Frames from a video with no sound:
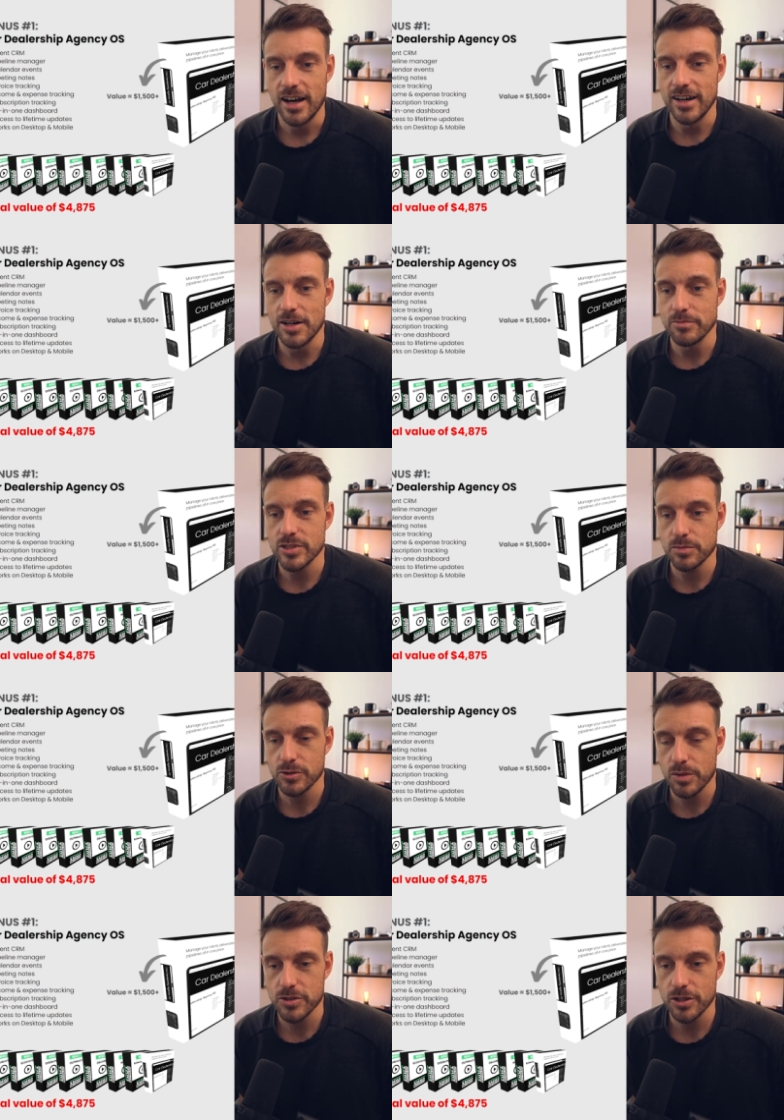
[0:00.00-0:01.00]
Um,
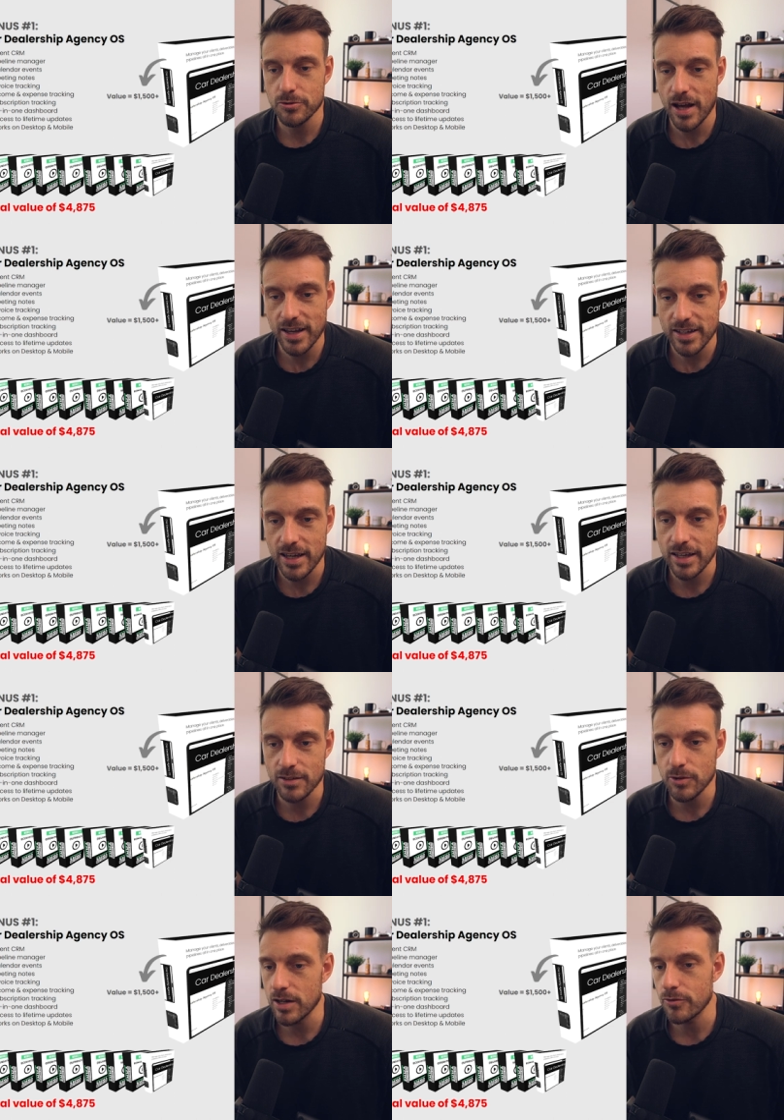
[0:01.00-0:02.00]
subscription
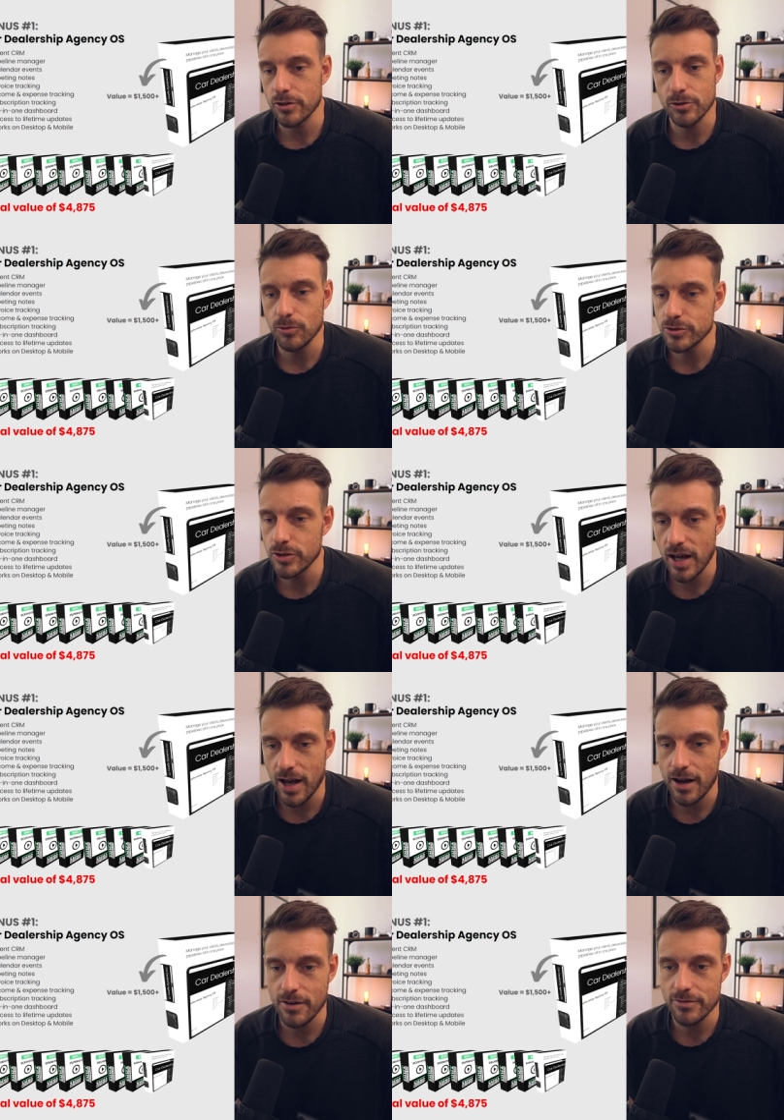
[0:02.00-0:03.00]
tracking, whatever tools you
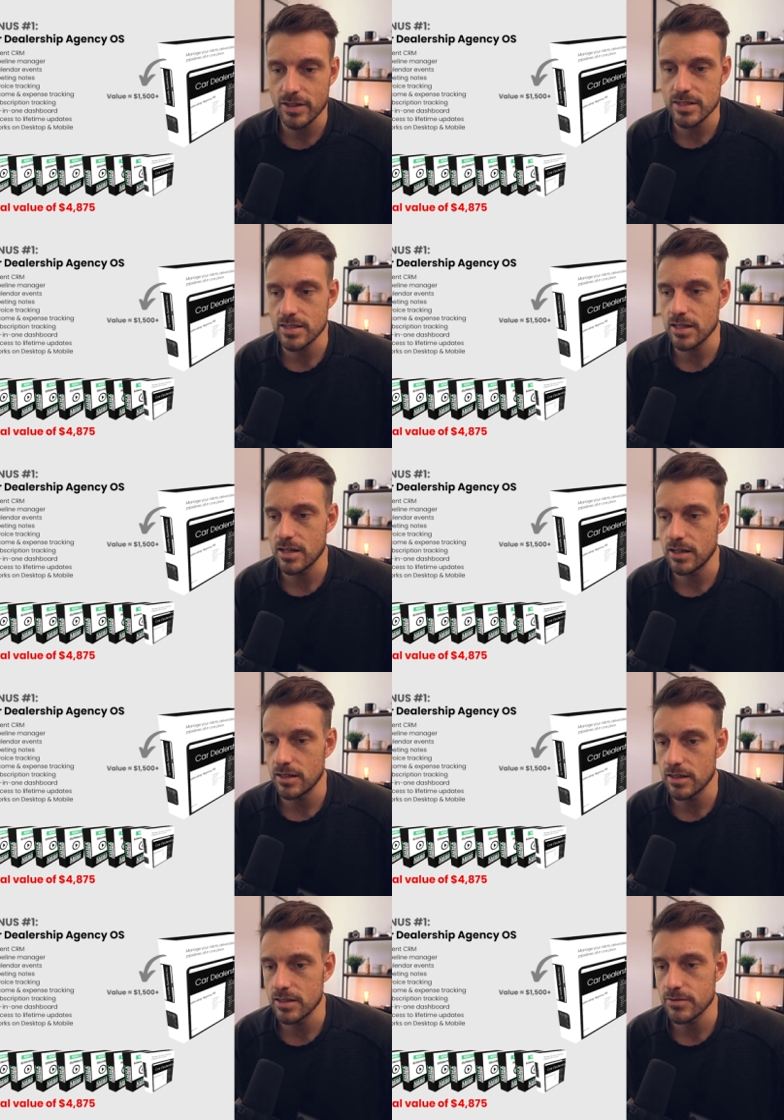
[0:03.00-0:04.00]
have, it's
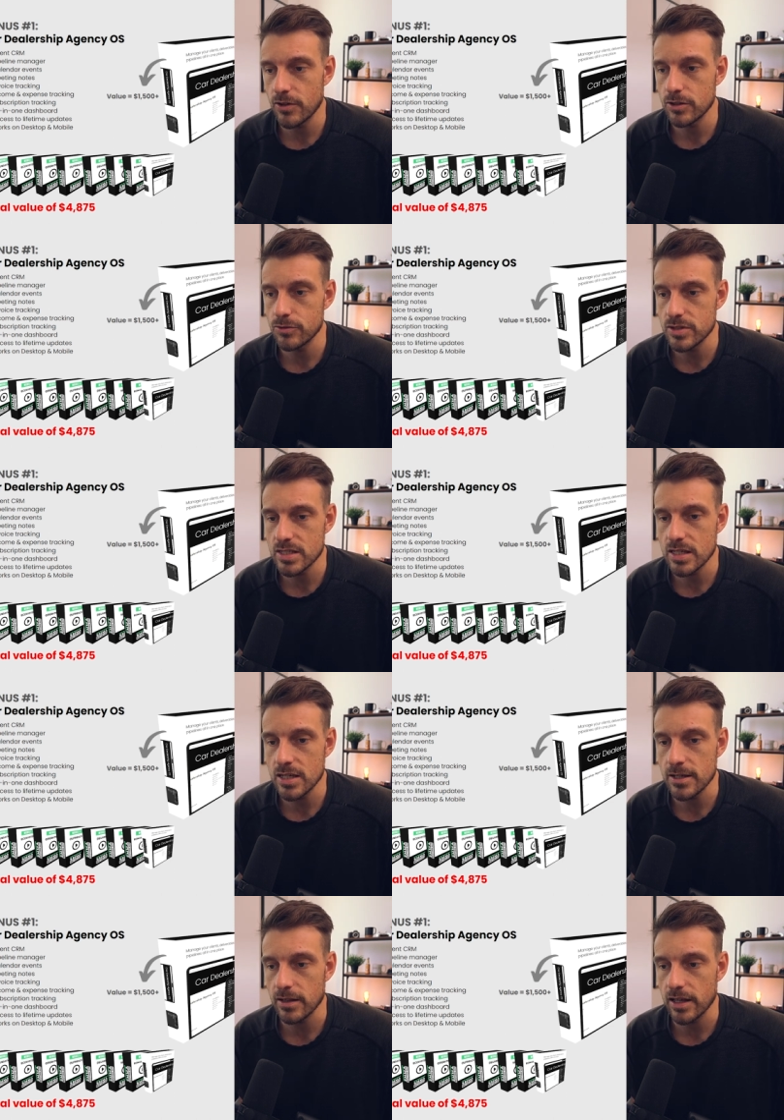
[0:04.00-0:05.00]
uh, it's fun to
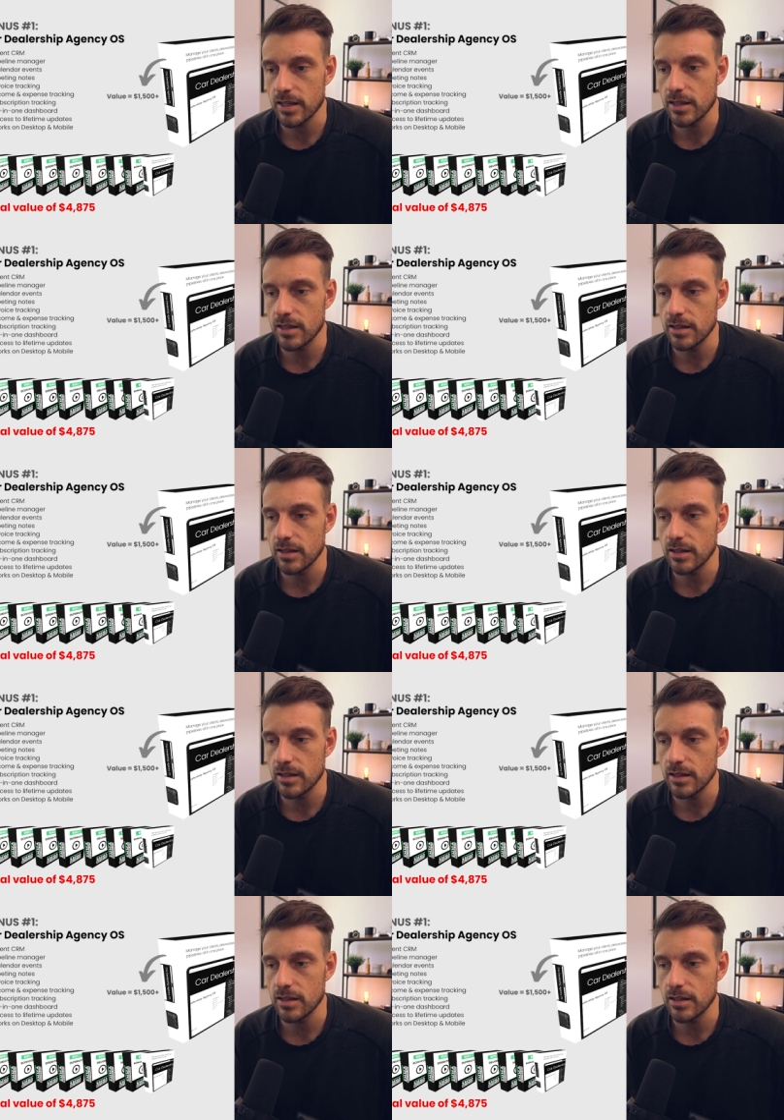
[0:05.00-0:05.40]
see like